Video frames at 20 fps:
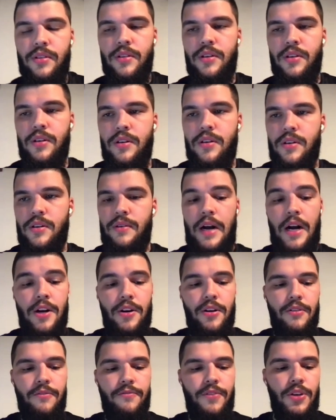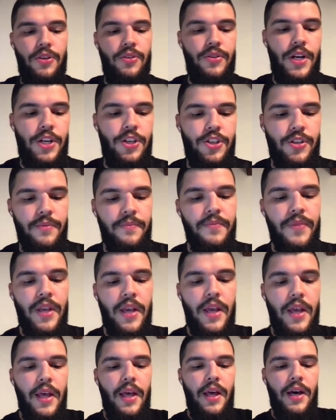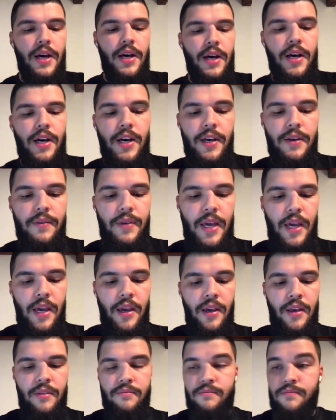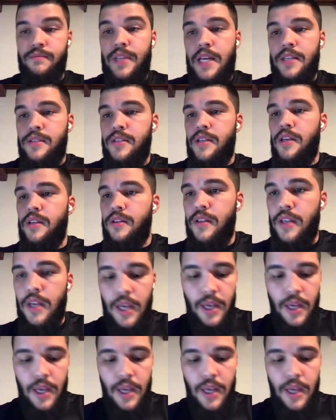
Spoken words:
our configuration. And that's it.